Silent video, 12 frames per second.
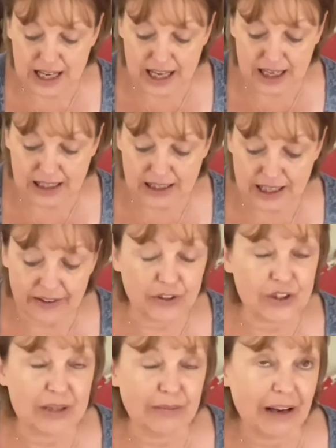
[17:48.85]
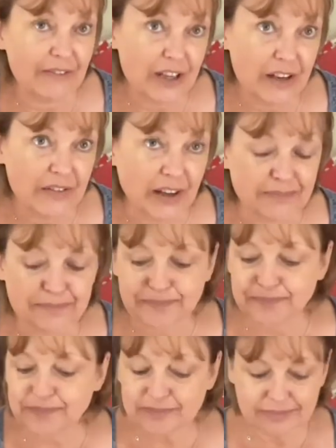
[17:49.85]
and I've got some left over.
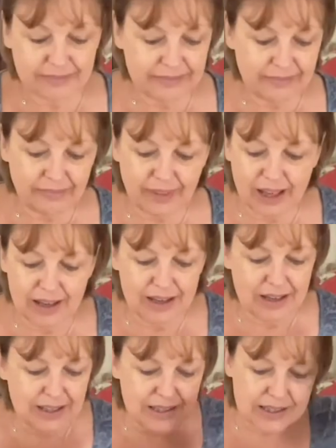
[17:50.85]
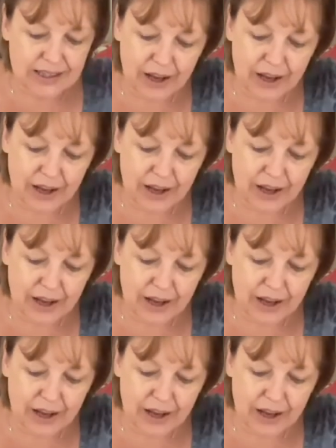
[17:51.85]
So